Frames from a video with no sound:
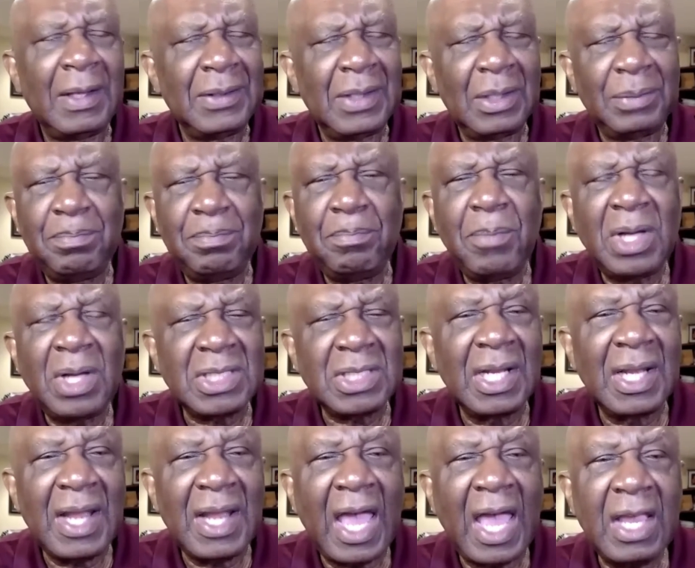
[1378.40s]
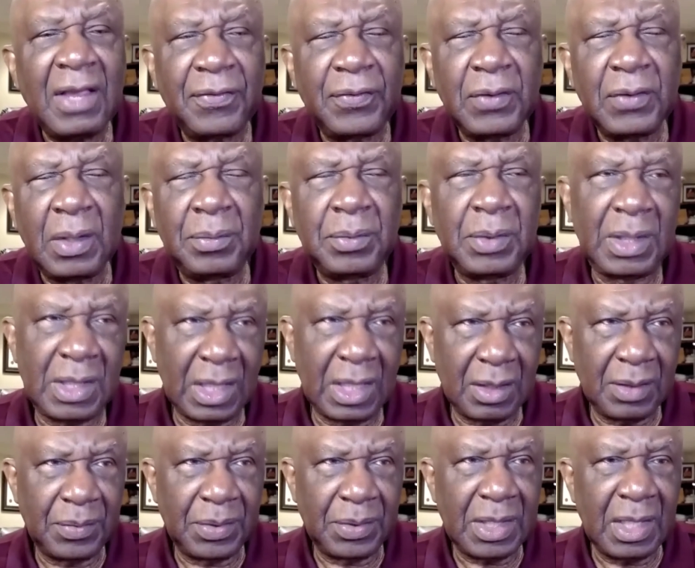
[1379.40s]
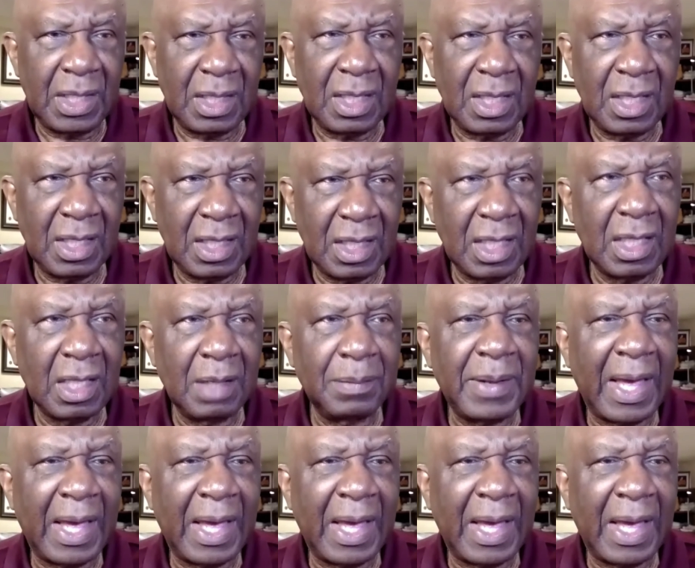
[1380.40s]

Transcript: much life within the